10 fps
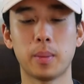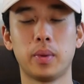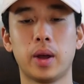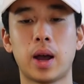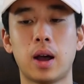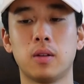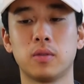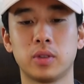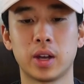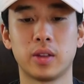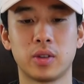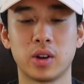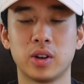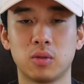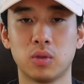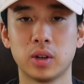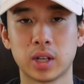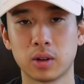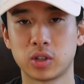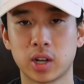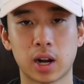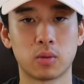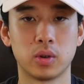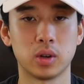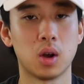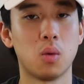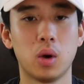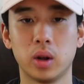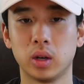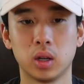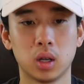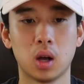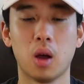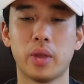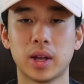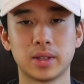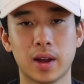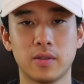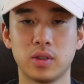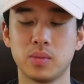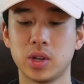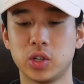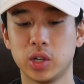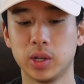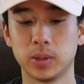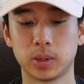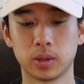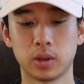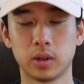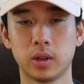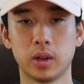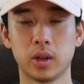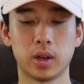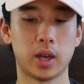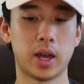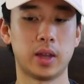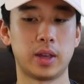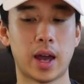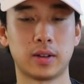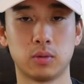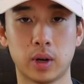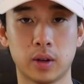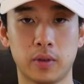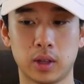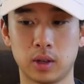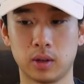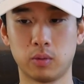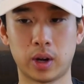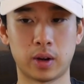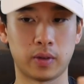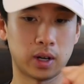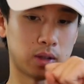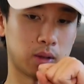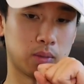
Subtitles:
But however, they're in a rundown shack where no one on that side of the beach is, and they had to renovate it